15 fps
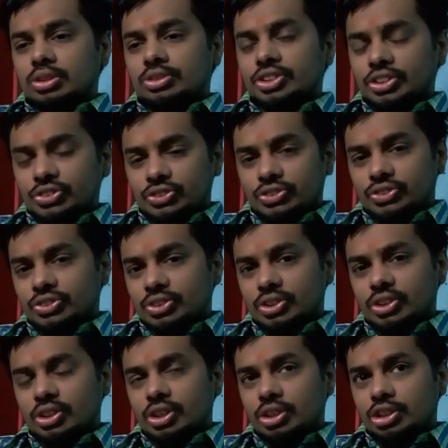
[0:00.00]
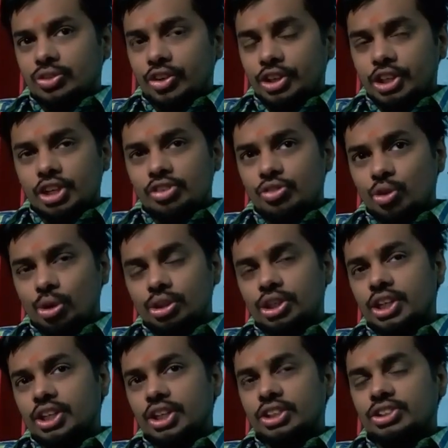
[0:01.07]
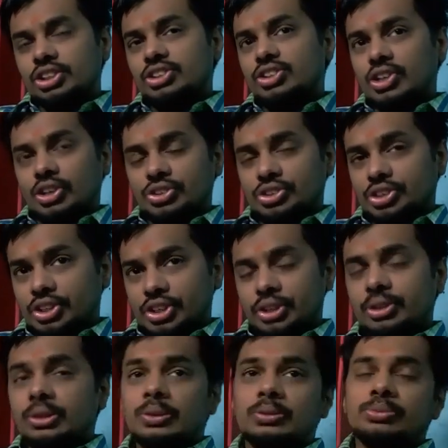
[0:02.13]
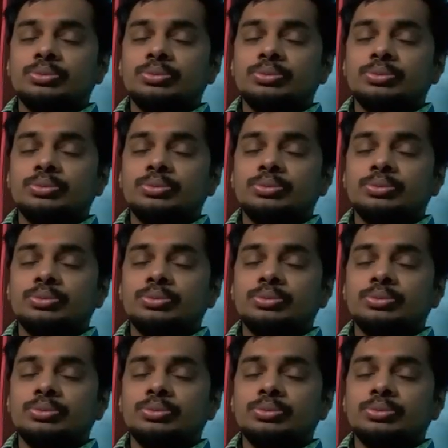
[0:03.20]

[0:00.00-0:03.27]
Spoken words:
this 24 degrees is considered,